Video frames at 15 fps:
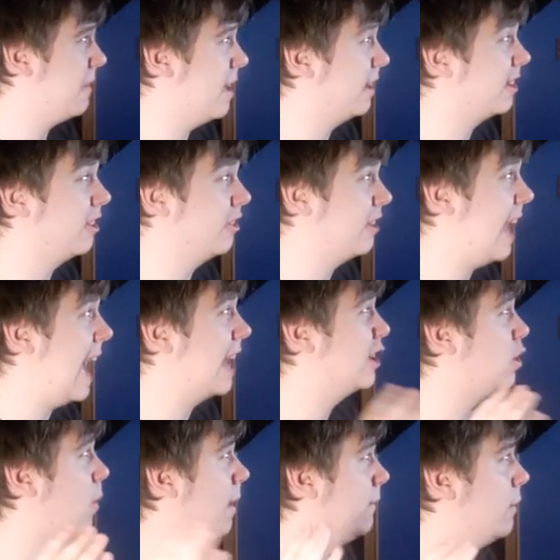this, because there's
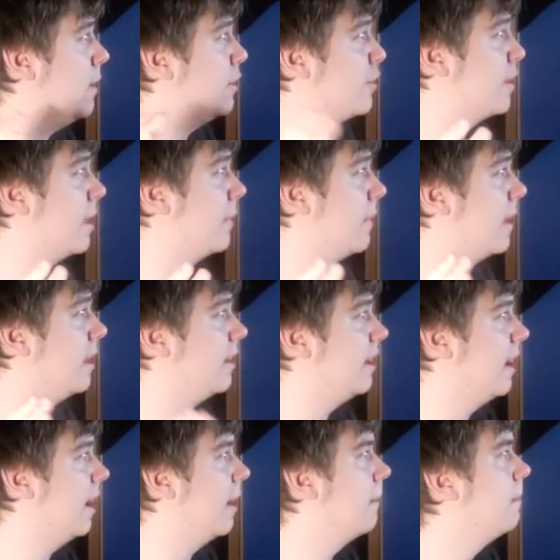actually quite a few interesting things
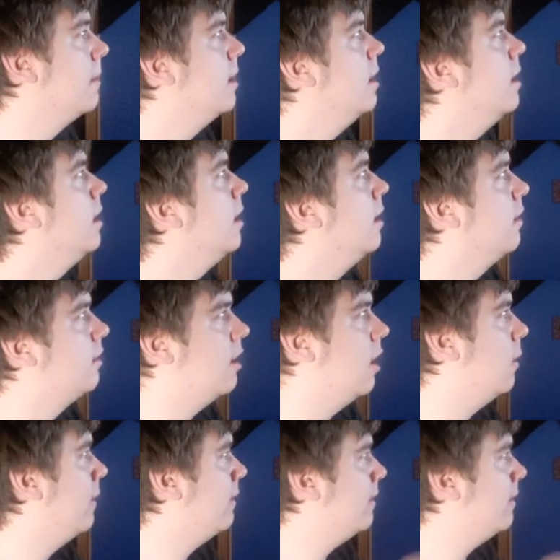here. So we've